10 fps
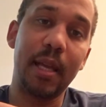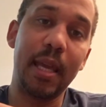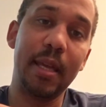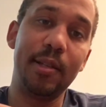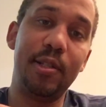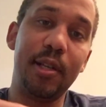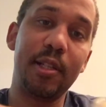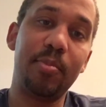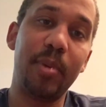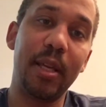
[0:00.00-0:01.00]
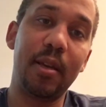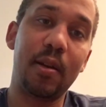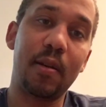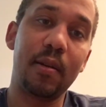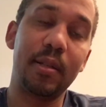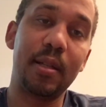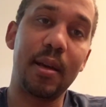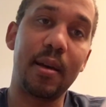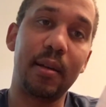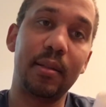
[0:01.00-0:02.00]
can't just be
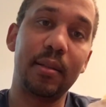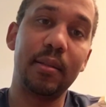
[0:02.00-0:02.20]
cardstock